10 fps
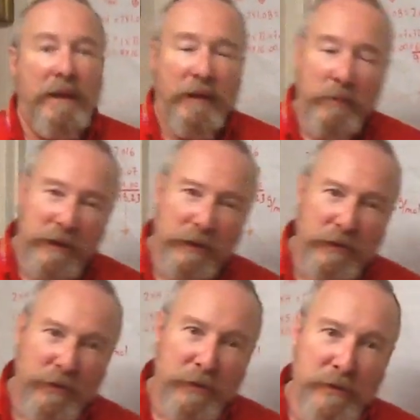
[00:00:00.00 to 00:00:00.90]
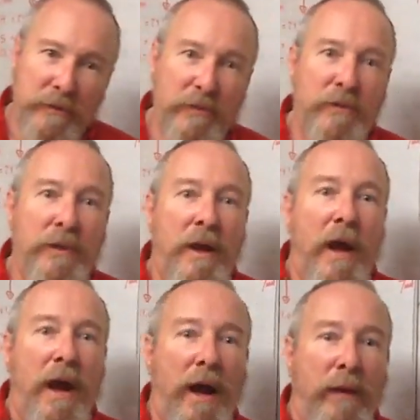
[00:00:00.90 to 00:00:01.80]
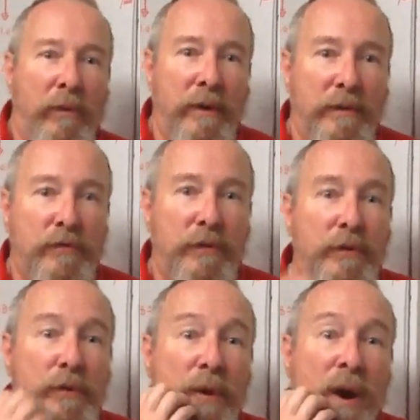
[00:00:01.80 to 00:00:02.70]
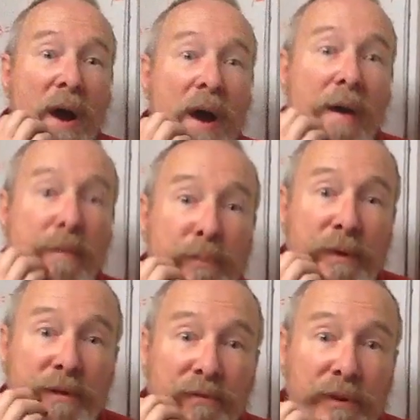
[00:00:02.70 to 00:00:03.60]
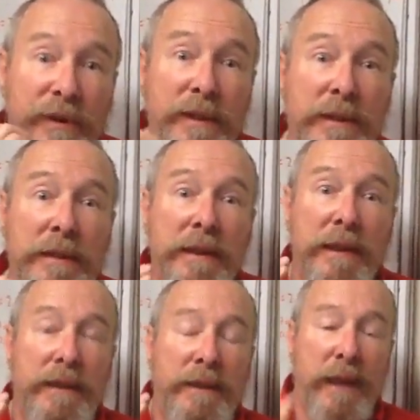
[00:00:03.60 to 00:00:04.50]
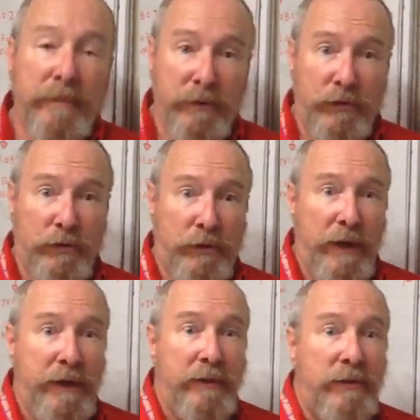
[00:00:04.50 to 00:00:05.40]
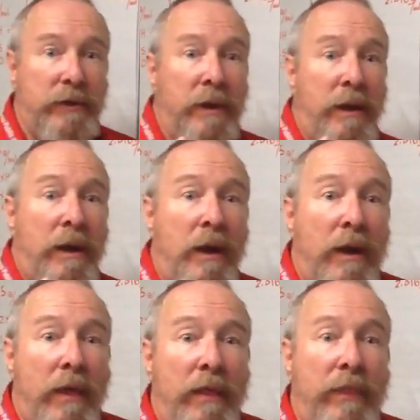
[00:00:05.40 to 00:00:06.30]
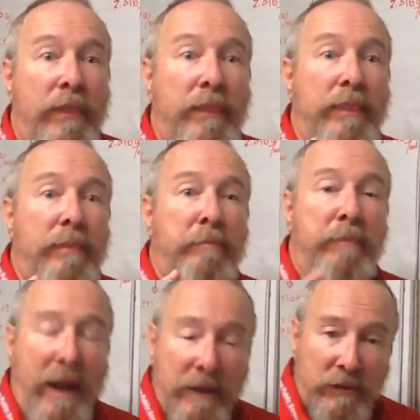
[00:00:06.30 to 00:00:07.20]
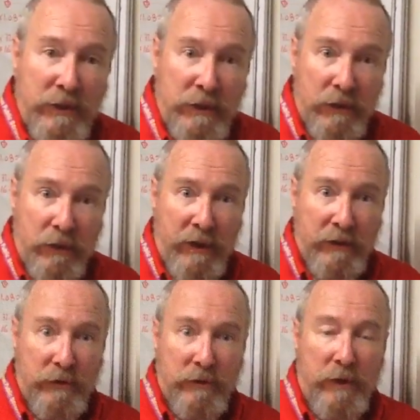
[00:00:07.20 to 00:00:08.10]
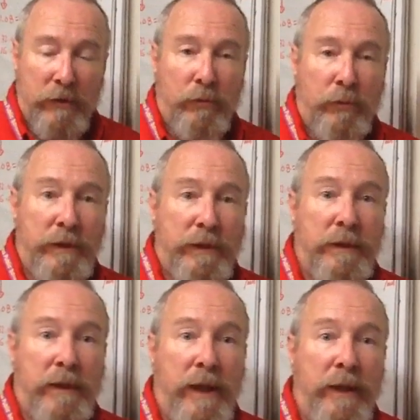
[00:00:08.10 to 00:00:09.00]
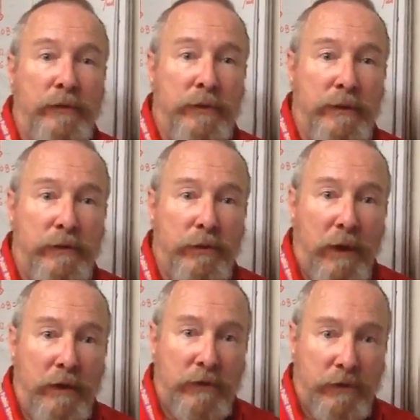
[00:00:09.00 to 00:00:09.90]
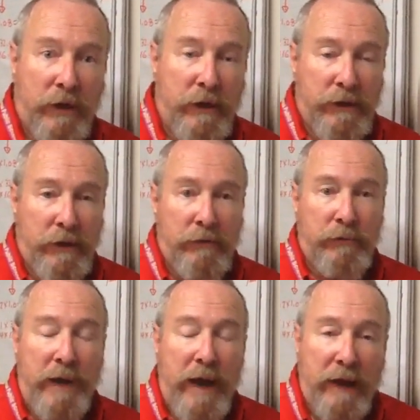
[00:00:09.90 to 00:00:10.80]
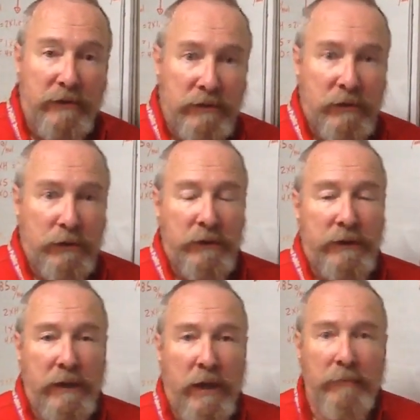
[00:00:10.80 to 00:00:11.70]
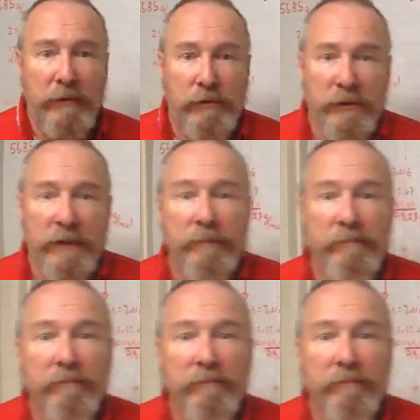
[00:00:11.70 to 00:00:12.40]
Hello, my dear students. I want to briefly demonstrate balancing equations as we enter into our study of reaction stoichiometry